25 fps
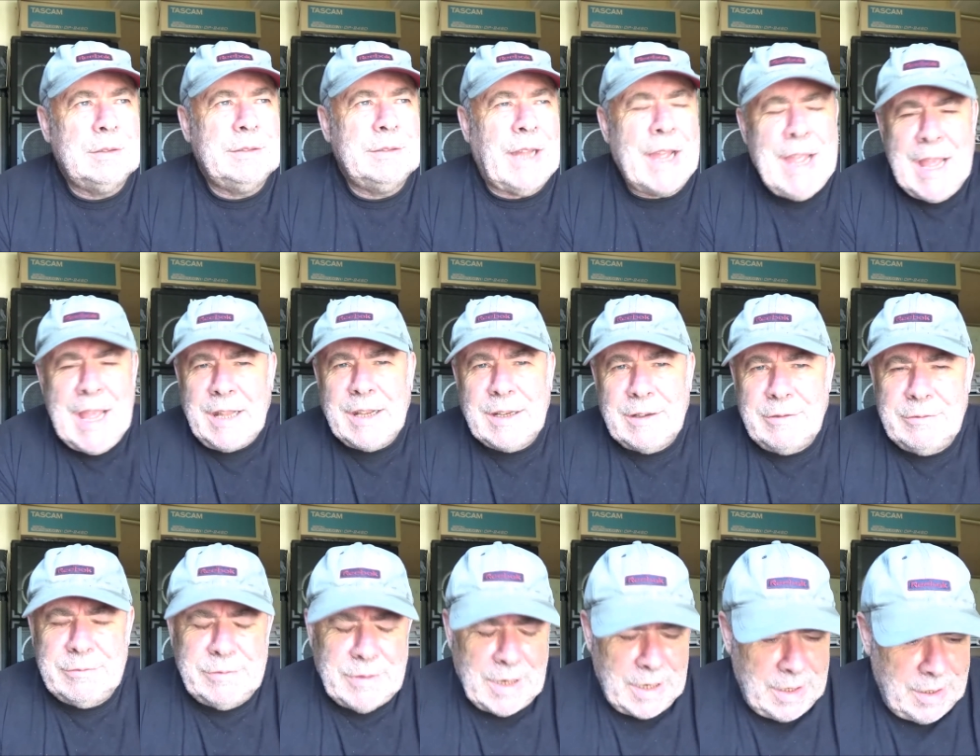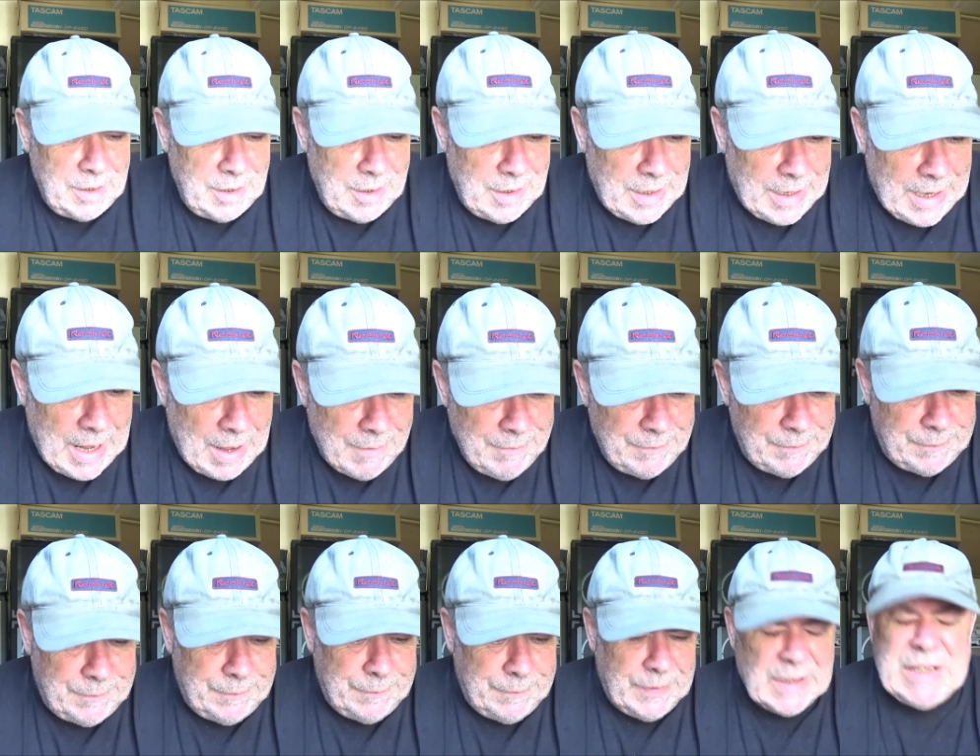They had an
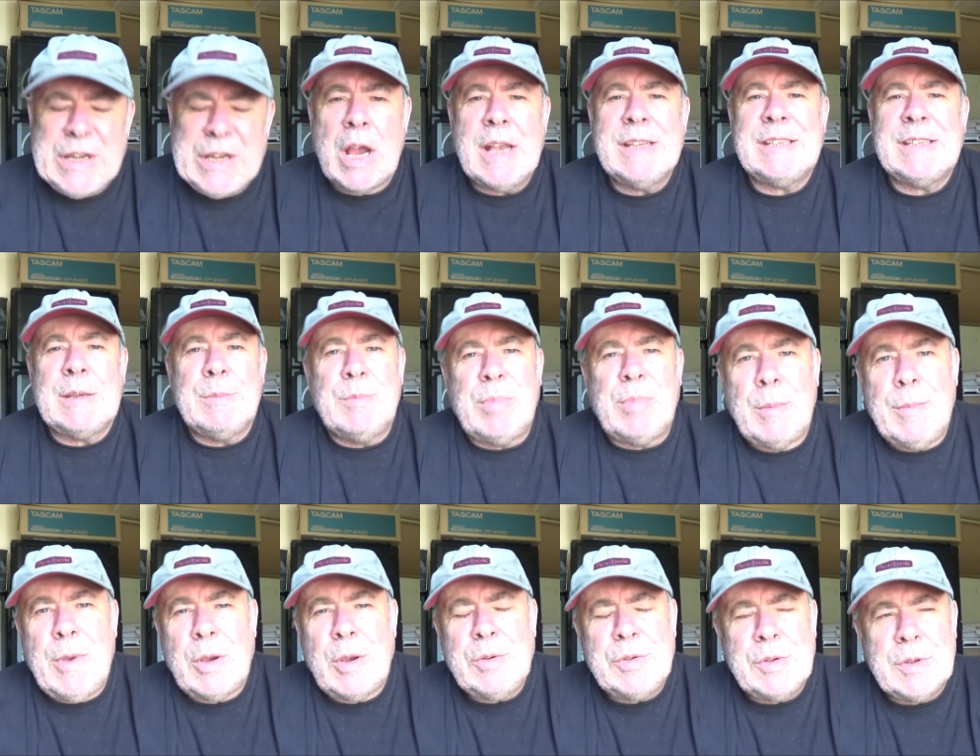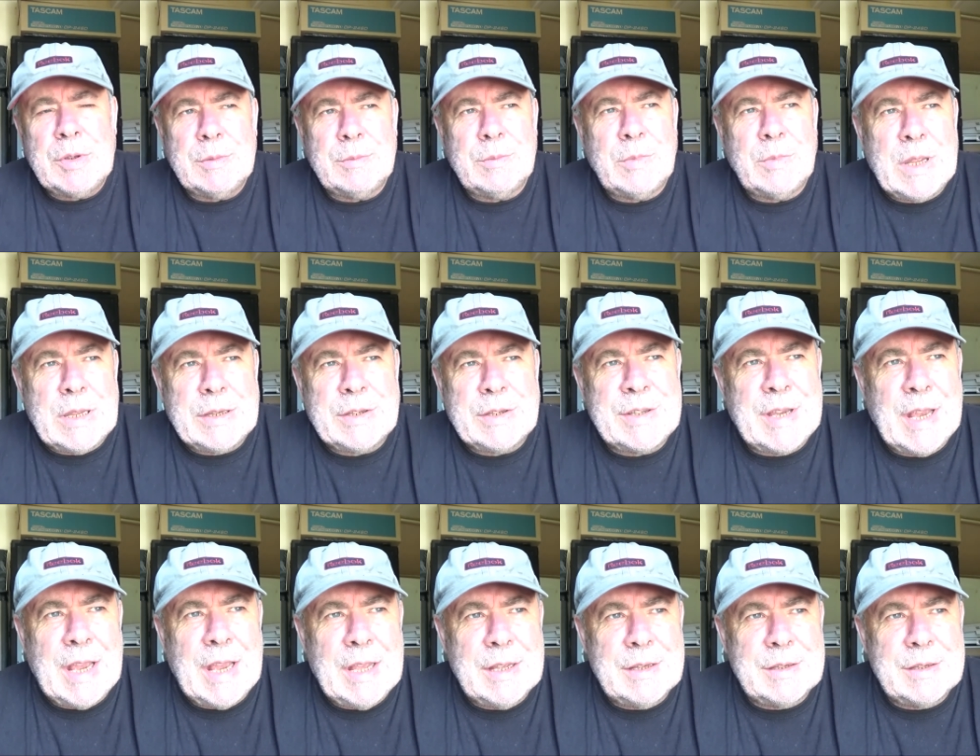advertising promotion which
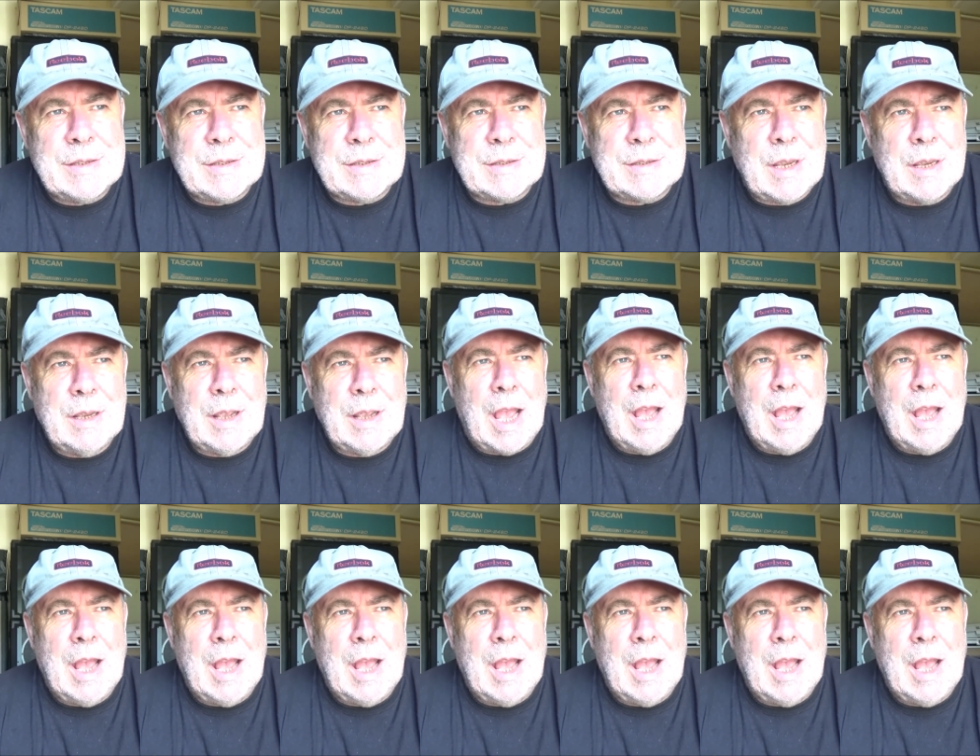says,